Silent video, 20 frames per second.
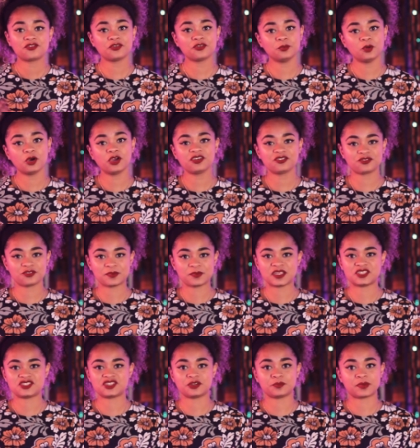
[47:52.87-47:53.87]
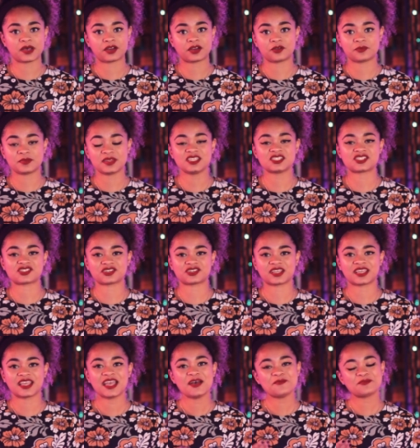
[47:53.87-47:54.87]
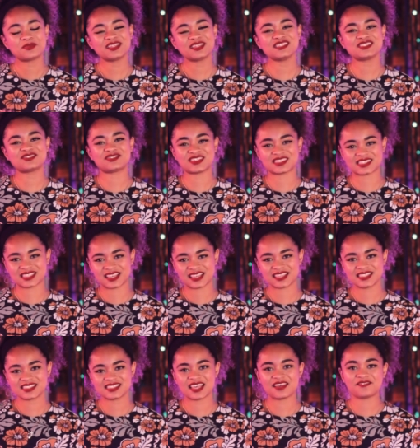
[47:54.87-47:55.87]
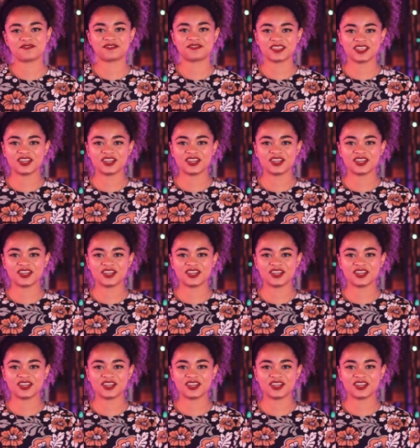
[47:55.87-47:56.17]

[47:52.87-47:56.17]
For more information about our ministry, please visit us at